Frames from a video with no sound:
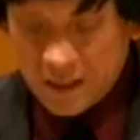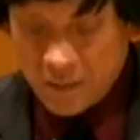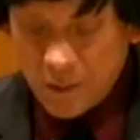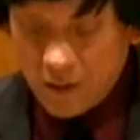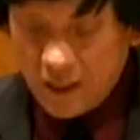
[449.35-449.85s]

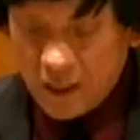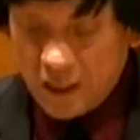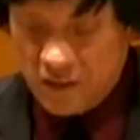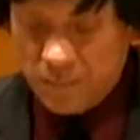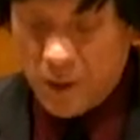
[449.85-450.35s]
The American
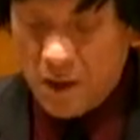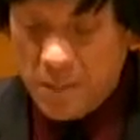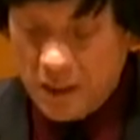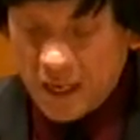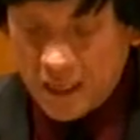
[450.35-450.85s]

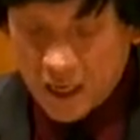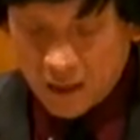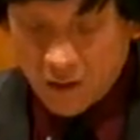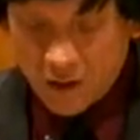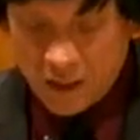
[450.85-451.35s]
experiment
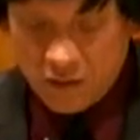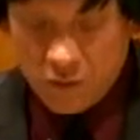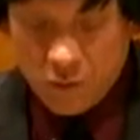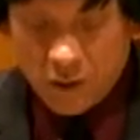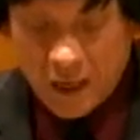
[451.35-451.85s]
cannot long
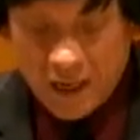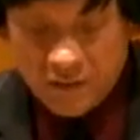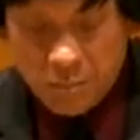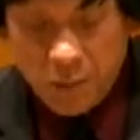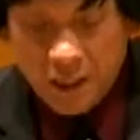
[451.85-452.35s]
endure
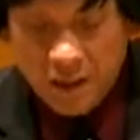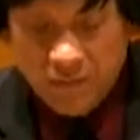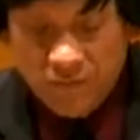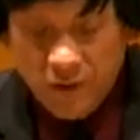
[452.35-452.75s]
as a beacon of